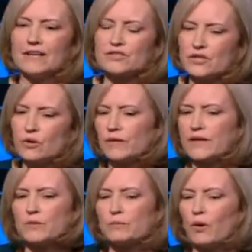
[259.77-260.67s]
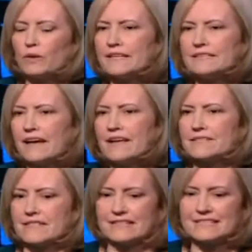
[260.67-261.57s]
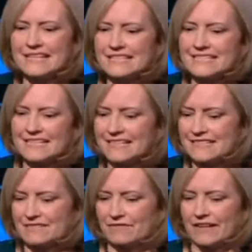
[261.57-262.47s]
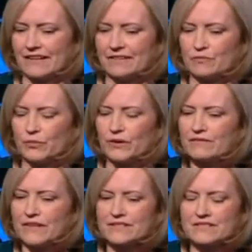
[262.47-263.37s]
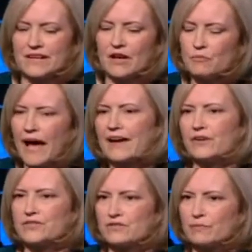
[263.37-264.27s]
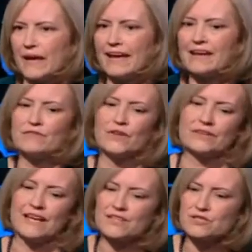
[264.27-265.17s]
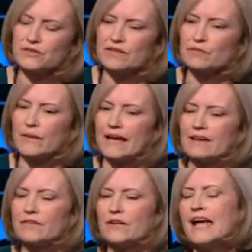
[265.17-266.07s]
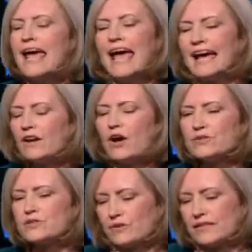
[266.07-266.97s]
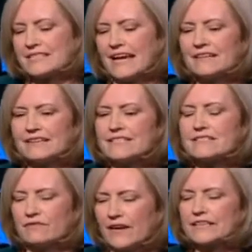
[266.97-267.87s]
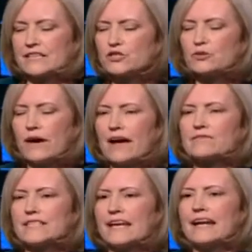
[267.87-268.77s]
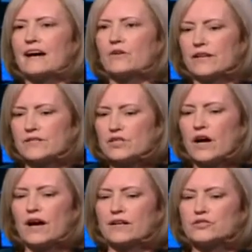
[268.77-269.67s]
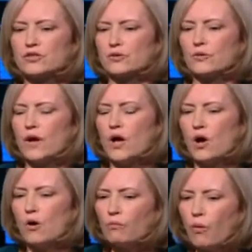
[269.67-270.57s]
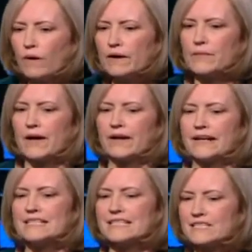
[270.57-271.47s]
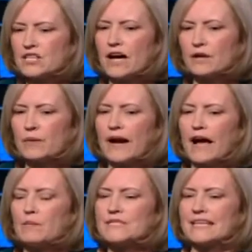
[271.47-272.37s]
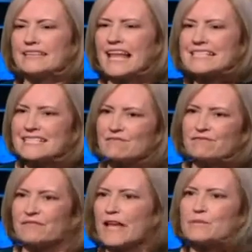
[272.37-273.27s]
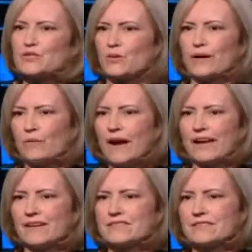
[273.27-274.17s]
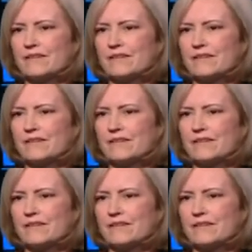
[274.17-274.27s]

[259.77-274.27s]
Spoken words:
So that's what polling does. It seeks previous patterns of behavior, the history of behavior, and also these analysts, frankly, do have to get out and talk to more Americans and talk perhaps in less inflammatory ways.